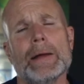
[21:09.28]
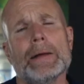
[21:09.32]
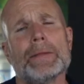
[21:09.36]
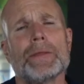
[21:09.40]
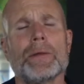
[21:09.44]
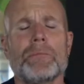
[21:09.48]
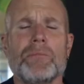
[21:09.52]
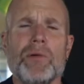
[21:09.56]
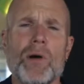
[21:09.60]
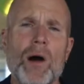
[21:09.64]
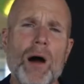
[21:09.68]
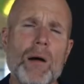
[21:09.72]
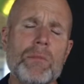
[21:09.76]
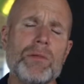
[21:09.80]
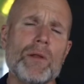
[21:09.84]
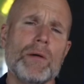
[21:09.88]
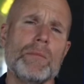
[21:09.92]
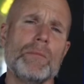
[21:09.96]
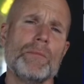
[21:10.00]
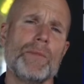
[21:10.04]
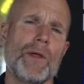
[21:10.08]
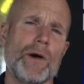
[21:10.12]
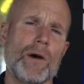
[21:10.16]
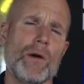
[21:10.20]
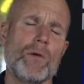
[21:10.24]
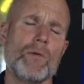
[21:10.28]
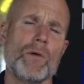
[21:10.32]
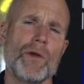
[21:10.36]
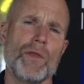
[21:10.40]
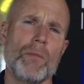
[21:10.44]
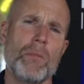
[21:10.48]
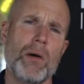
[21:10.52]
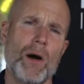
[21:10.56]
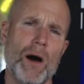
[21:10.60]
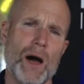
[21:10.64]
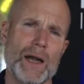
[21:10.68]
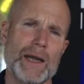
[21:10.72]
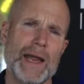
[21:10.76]
The problem, though,
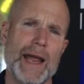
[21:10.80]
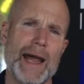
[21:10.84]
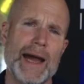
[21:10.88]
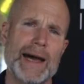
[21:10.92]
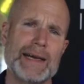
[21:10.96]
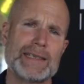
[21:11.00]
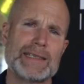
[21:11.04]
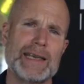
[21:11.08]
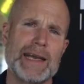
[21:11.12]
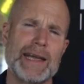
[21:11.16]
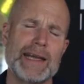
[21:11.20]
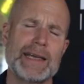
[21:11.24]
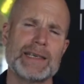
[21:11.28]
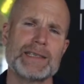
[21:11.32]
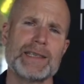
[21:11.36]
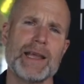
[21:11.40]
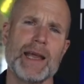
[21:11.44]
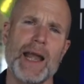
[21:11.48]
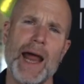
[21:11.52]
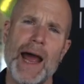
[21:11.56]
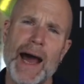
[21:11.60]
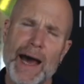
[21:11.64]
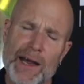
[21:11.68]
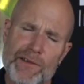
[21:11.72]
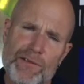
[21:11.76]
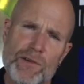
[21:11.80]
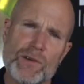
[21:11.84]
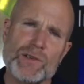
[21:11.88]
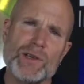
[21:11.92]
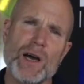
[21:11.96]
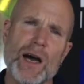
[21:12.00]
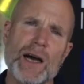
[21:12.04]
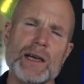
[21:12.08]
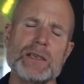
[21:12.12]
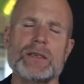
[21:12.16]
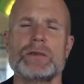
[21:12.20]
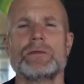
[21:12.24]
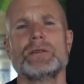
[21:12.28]
with podcasting is that
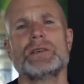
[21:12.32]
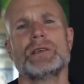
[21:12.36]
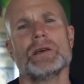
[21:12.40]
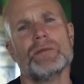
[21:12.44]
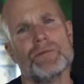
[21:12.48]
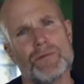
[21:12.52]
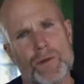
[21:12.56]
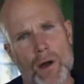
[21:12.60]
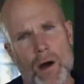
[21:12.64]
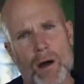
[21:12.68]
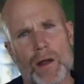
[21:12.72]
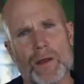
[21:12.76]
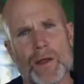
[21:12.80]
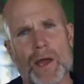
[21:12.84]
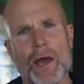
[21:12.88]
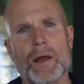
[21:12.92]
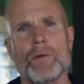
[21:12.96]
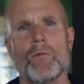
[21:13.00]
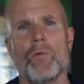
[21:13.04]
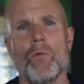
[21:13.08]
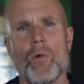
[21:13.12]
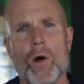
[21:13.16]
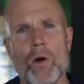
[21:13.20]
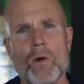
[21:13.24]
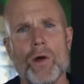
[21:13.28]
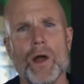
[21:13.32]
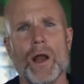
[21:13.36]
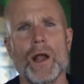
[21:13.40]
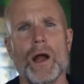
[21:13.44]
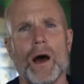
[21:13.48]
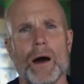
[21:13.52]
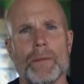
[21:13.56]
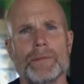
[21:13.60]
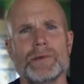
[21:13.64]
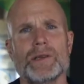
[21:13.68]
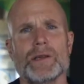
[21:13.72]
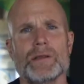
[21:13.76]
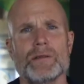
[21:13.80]
advertisers have not yet woken
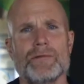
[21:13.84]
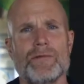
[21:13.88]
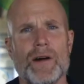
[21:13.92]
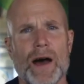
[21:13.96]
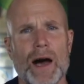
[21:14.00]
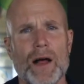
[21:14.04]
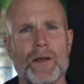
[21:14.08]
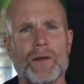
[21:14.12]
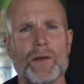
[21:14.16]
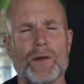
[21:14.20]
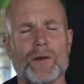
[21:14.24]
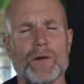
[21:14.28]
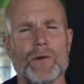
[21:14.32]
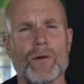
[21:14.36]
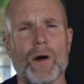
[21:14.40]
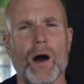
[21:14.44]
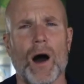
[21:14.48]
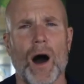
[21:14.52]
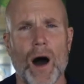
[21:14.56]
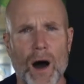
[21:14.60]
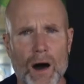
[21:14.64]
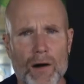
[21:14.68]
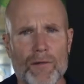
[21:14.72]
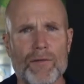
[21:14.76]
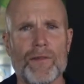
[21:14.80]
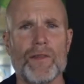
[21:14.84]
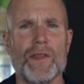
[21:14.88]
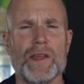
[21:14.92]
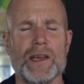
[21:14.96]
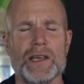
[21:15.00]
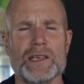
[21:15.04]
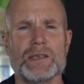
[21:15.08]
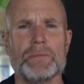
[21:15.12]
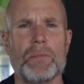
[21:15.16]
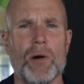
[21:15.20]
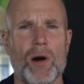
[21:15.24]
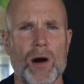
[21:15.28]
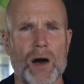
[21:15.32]
up to the value of
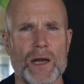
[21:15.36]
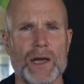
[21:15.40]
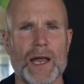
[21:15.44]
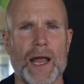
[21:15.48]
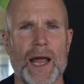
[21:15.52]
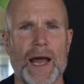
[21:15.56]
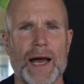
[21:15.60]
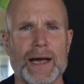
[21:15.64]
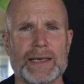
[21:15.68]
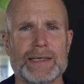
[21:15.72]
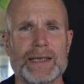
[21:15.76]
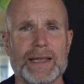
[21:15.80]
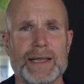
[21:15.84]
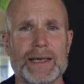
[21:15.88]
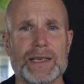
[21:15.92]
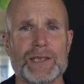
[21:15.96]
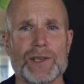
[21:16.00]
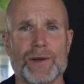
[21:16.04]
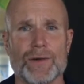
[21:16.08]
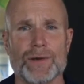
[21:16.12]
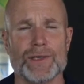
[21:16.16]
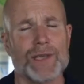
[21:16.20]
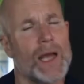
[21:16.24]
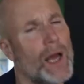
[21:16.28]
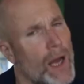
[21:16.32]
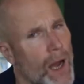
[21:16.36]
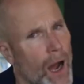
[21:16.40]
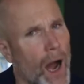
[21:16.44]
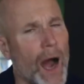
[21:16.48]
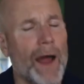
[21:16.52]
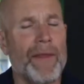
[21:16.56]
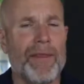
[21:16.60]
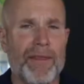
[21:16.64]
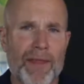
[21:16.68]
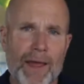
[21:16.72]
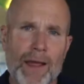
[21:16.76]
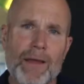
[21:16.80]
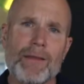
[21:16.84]
these podcast listeners.
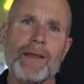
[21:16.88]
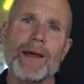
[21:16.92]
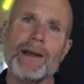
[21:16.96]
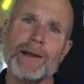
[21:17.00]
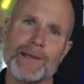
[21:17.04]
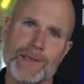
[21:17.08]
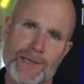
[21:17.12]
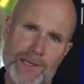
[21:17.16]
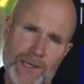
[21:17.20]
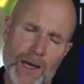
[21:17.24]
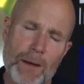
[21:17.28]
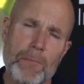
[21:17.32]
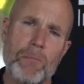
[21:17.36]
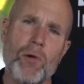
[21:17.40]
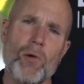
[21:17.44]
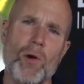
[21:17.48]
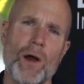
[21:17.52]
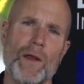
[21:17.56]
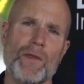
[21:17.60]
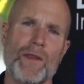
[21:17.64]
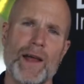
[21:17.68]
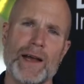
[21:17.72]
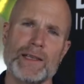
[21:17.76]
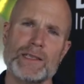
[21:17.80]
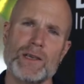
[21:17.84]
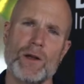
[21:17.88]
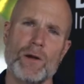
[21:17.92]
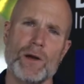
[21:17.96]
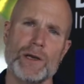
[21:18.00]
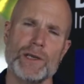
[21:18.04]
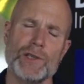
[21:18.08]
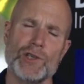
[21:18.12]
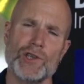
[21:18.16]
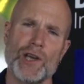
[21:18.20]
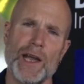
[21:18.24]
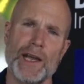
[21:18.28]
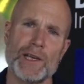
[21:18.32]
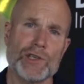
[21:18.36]
I think that at some point that's going
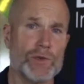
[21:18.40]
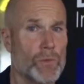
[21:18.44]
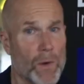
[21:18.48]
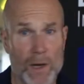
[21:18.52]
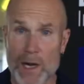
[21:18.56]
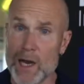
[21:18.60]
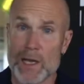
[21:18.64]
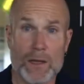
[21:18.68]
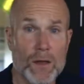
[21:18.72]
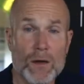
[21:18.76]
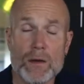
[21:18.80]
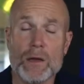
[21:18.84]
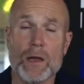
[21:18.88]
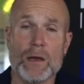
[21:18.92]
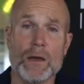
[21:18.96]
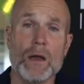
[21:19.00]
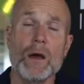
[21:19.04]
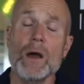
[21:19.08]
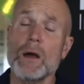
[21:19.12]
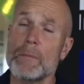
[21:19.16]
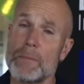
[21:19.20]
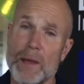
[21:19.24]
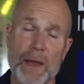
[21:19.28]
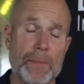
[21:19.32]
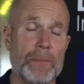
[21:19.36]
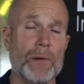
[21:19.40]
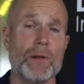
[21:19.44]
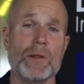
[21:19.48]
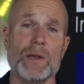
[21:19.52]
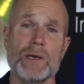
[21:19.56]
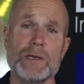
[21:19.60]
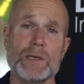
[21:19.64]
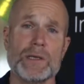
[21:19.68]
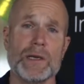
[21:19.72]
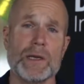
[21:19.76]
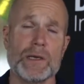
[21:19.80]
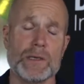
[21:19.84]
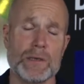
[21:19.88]
to change. When I look at people
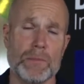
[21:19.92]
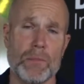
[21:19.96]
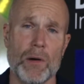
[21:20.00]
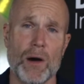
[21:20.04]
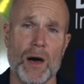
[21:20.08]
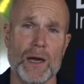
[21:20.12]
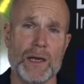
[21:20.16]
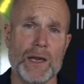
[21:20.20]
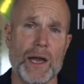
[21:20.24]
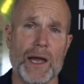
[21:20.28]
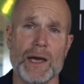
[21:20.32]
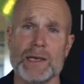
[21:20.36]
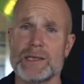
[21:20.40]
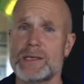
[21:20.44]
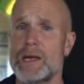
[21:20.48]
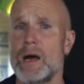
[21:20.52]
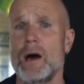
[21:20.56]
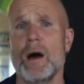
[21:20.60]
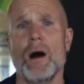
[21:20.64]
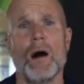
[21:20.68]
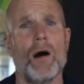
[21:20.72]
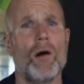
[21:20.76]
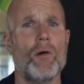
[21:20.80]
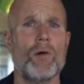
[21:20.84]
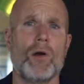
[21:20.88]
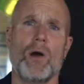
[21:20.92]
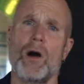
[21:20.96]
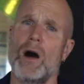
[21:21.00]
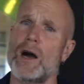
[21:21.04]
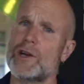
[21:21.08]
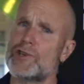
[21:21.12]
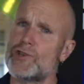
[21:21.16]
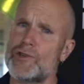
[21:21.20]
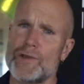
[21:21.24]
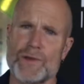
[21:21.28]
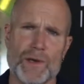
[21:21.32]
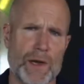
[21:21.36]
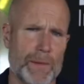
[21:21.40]
listening to podcasts, oh
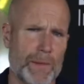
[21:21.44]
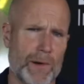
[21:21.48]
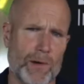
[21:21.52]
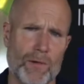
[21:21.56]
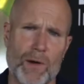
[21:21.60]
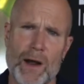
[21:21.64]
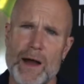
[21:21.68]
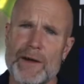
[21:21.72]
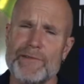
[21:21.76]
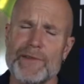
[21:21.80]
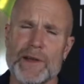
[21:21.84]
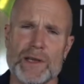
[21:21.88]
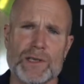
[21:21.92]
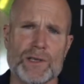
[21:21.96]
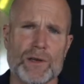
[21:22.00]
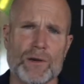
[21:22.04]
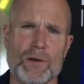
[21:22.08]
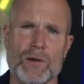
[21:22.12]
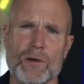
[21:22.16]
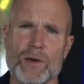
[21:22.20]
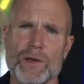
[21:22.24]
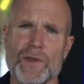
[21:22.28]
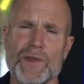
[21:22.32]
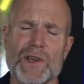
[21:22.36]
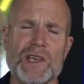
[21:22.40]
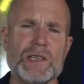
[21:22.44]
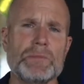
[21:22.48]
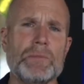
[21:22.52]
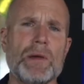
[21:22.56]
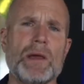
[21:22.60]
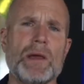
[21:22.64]
gosh, the demographics are good. These